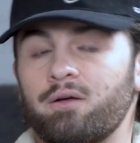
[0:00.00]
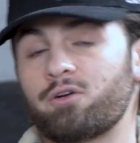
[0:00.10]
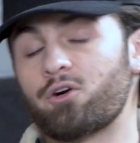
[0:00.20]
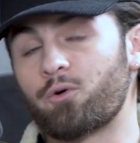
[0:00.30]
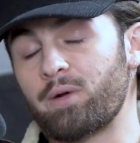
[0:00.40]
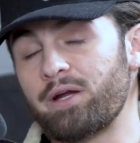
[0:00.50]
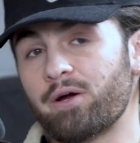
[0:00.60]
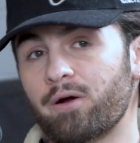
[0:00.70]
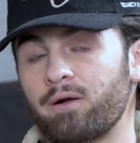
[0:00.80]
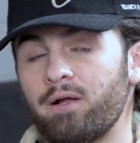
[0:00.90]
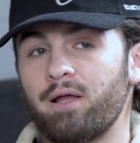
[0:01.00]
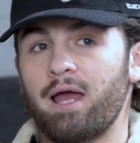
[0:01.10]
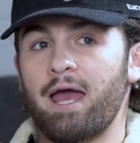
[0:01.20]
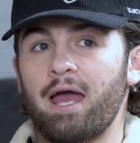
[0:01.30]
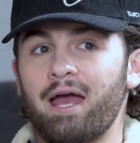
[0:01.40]
career.
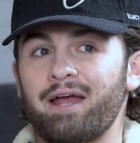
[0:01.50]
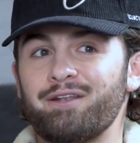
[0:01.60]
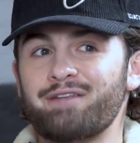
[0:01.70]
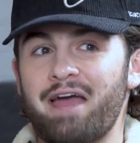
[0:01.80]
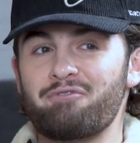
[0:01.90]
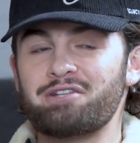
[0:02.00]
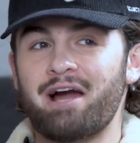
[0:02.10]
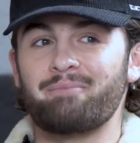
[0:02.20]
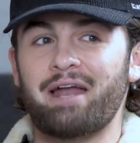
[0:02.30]
And every time